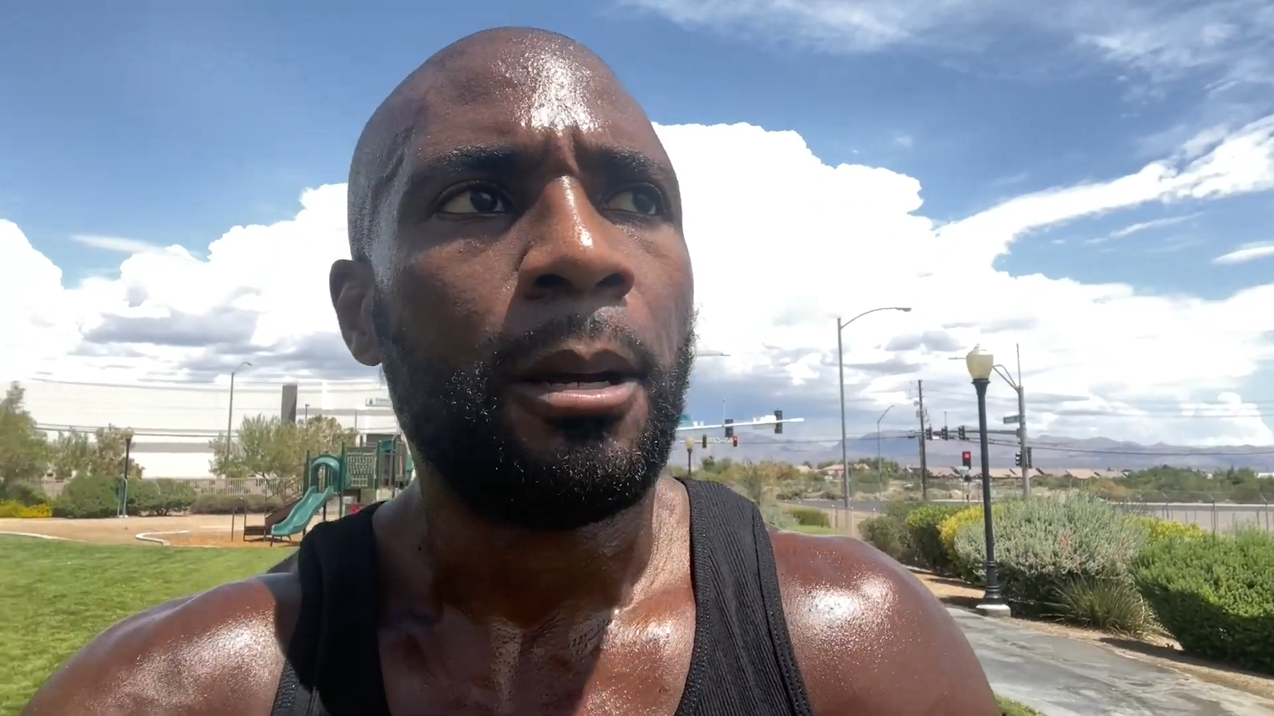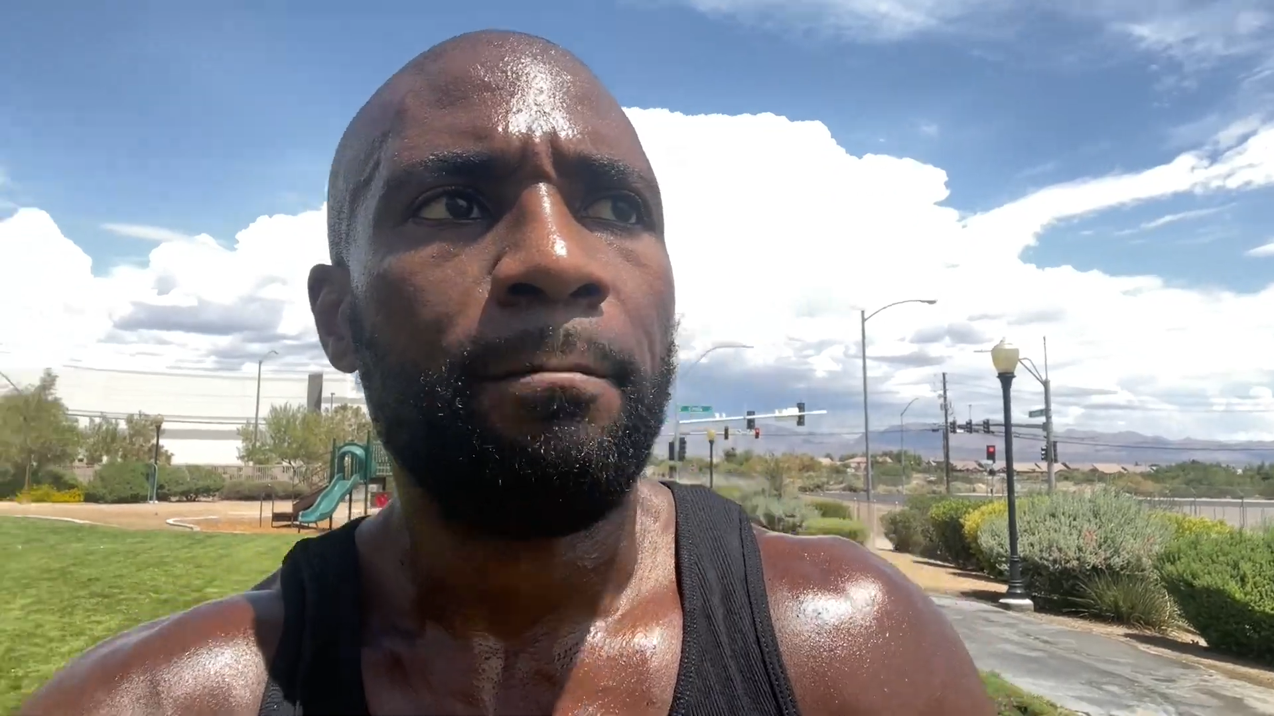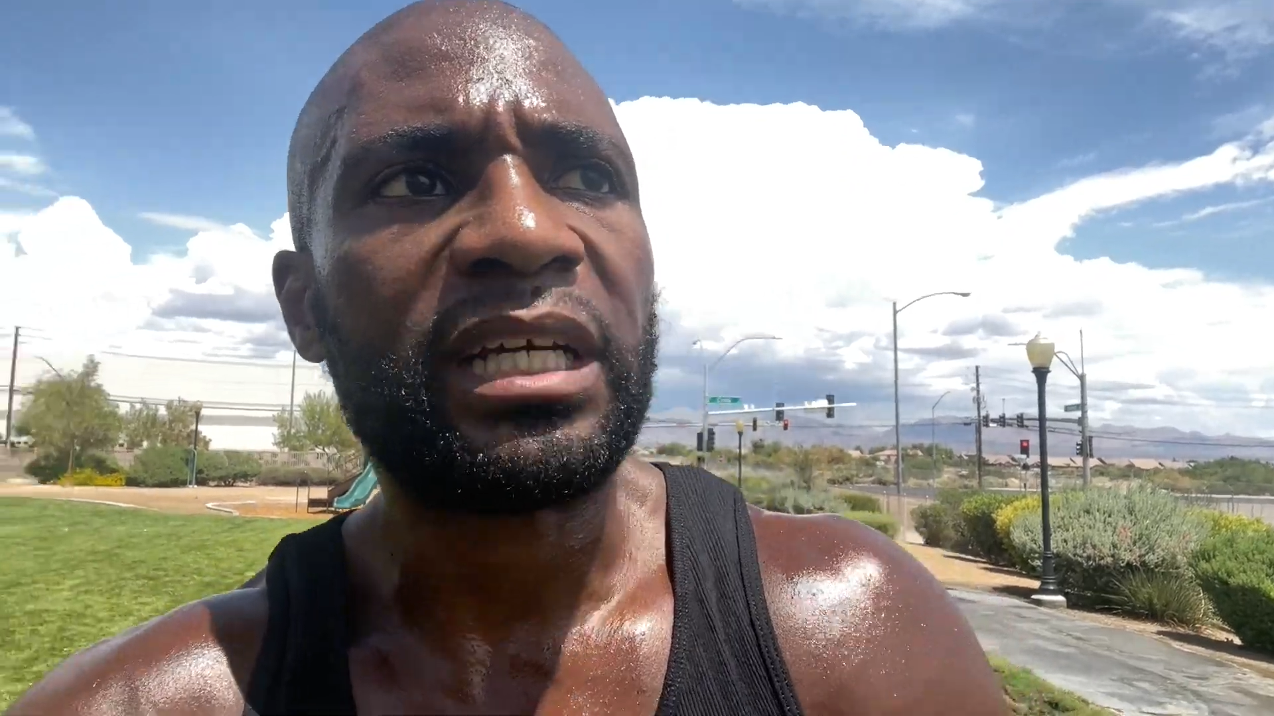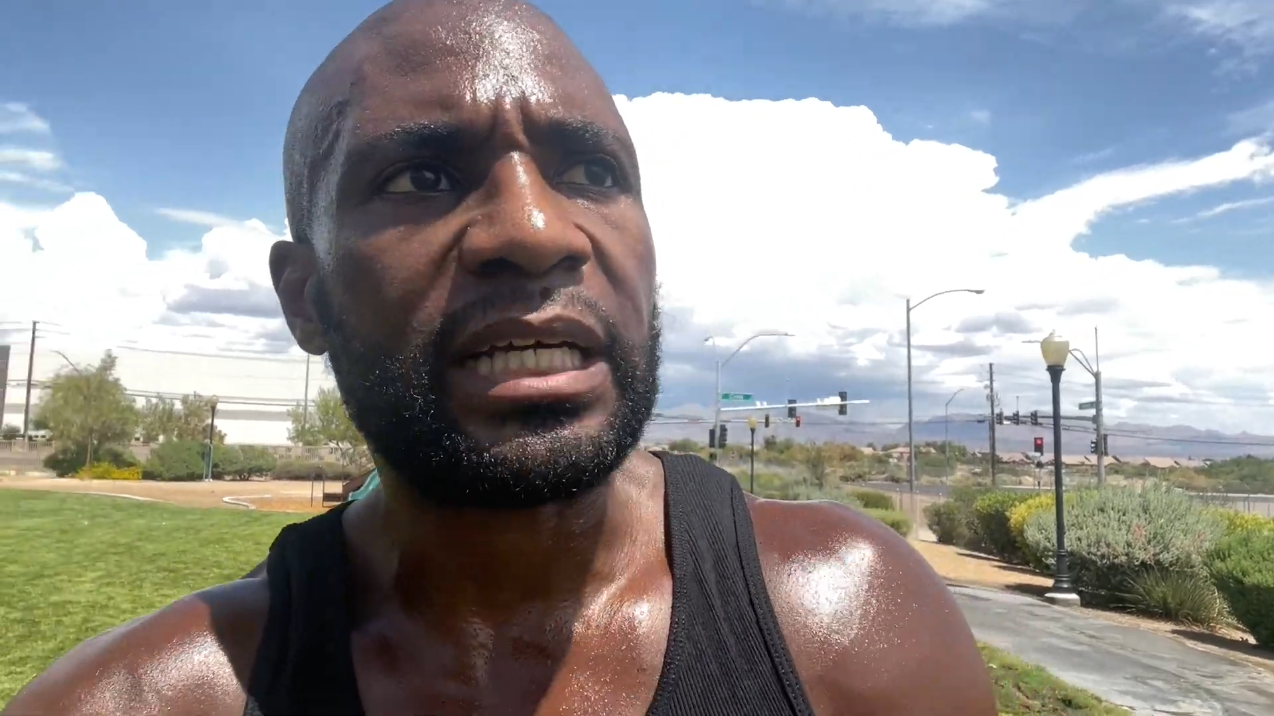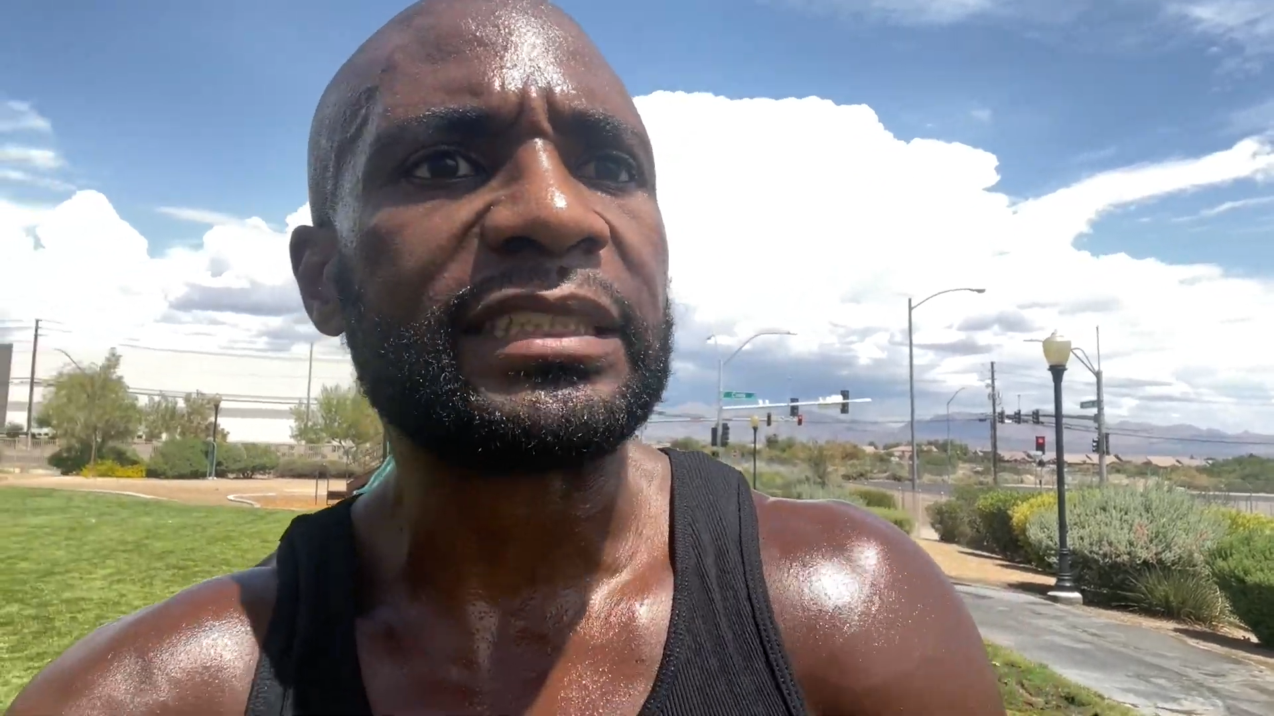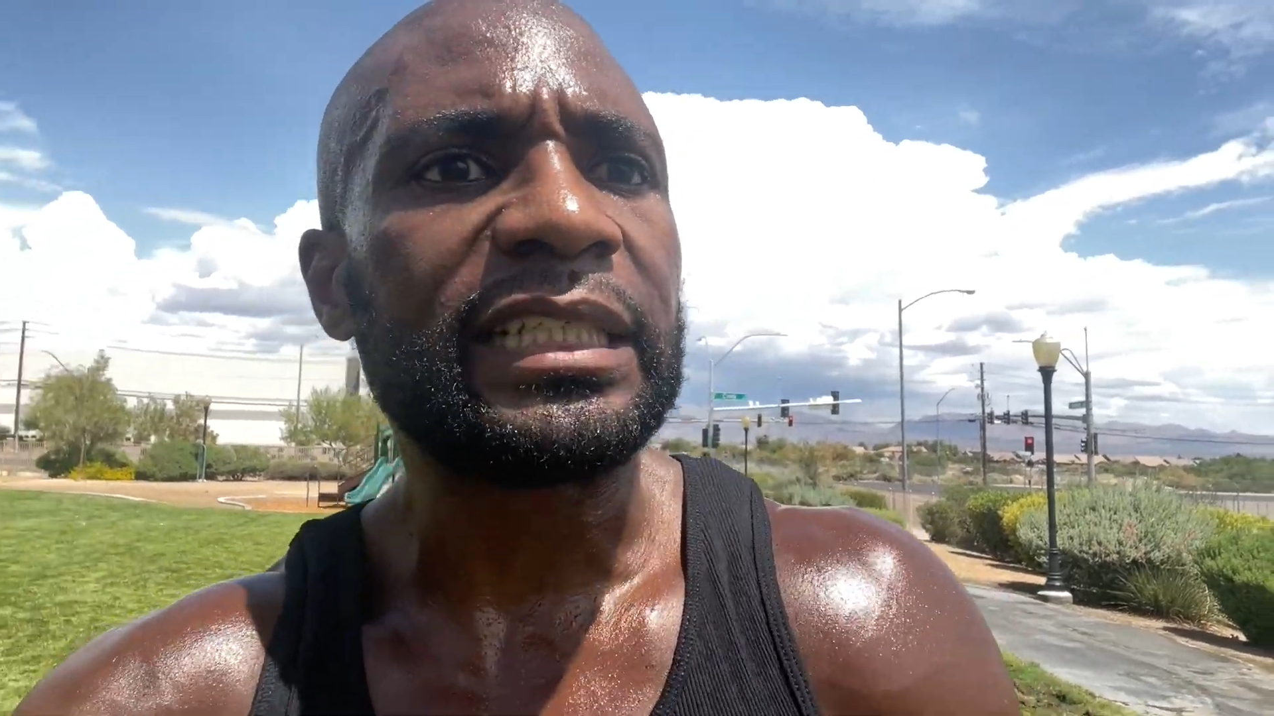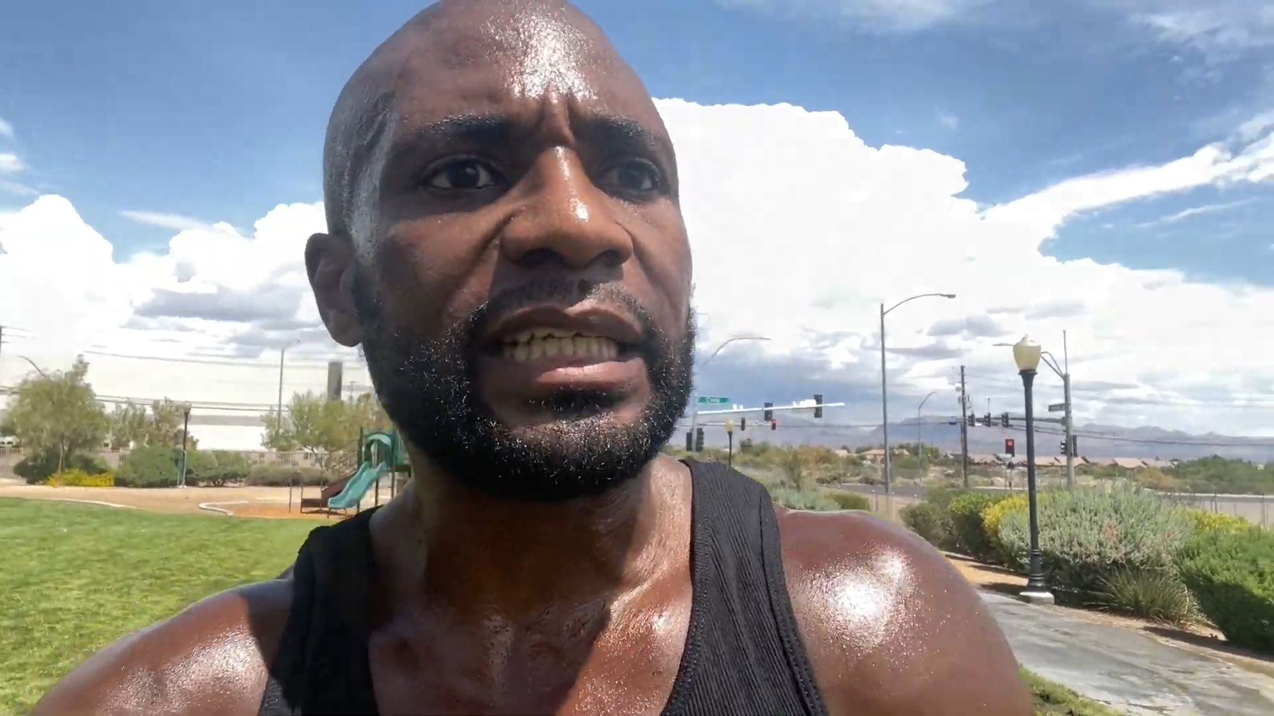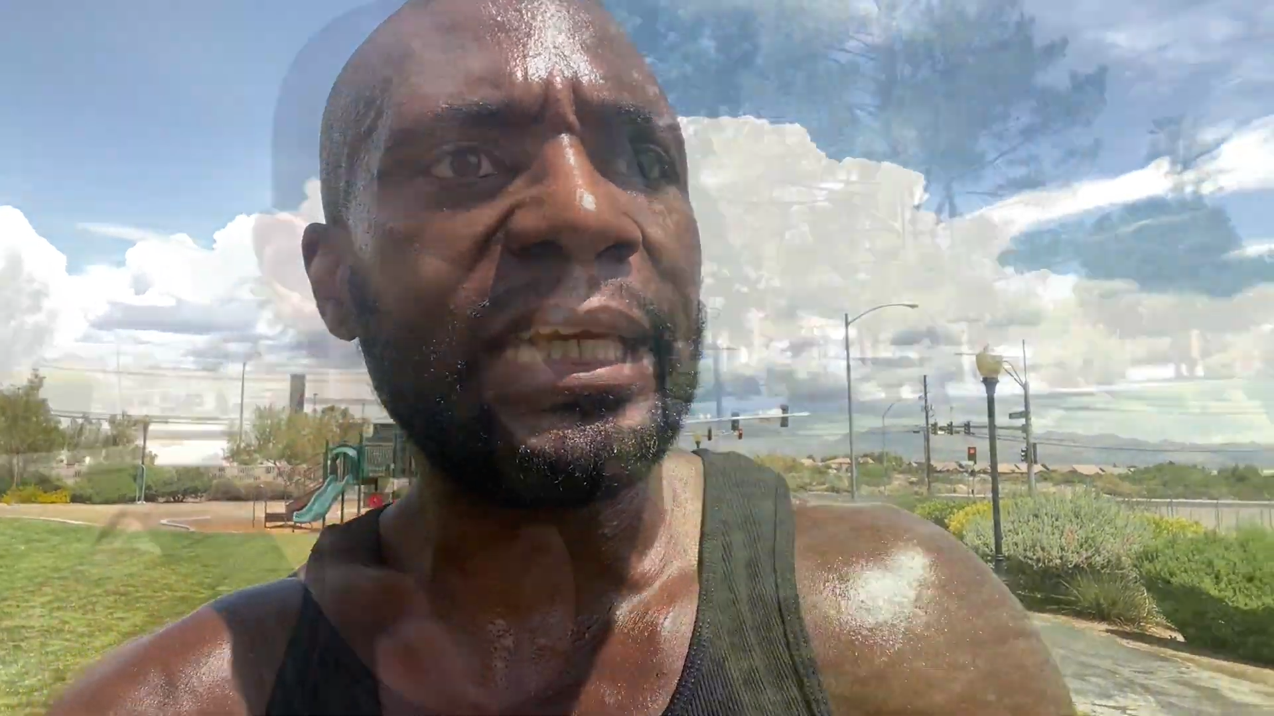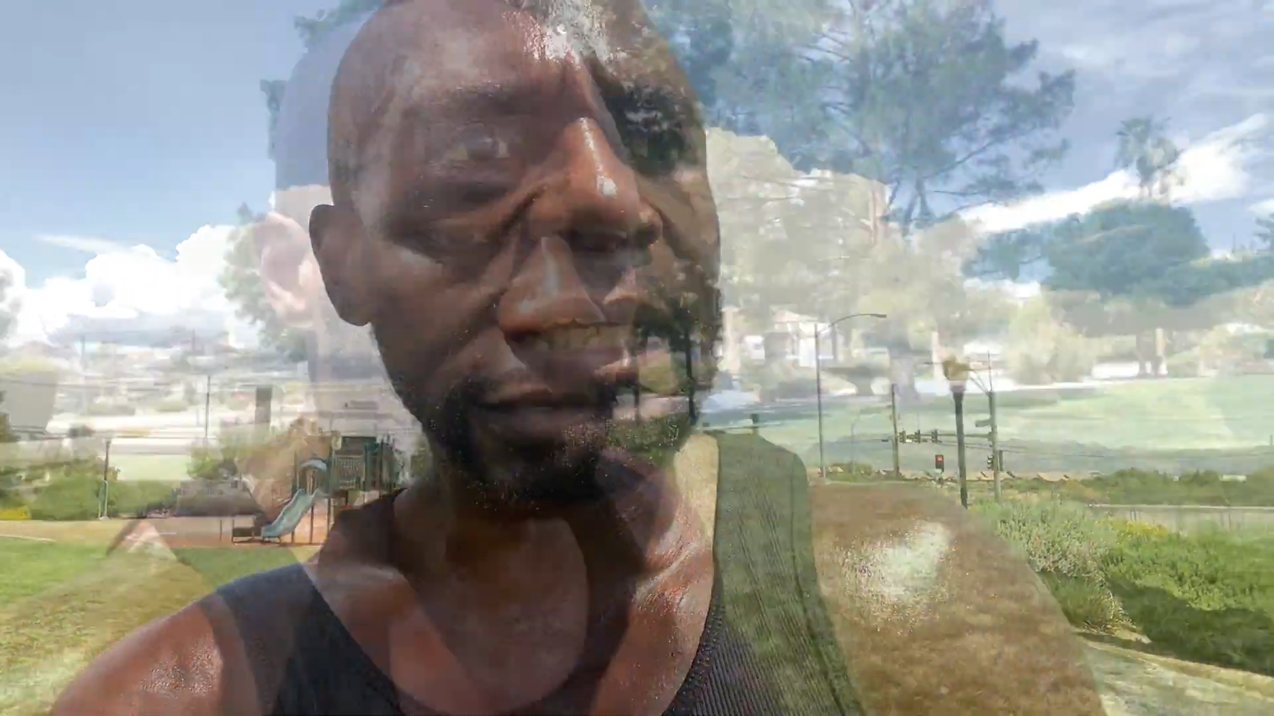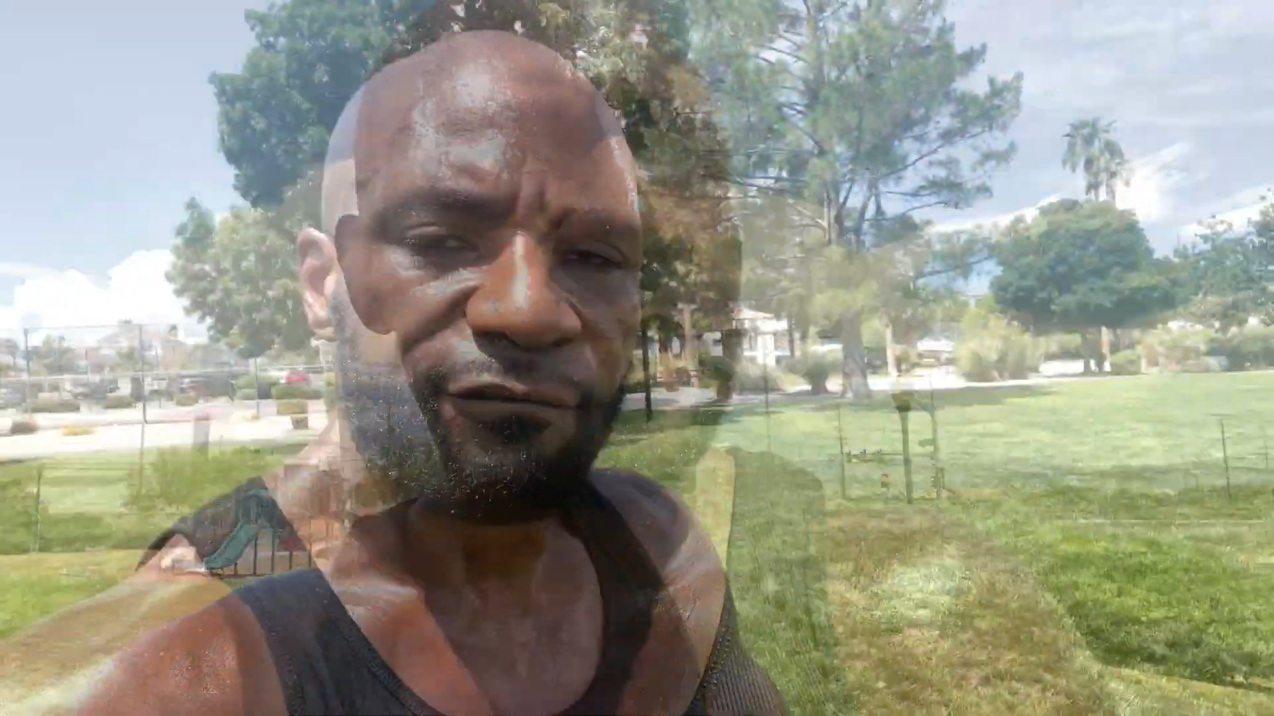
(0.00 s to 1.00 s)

because of the heat.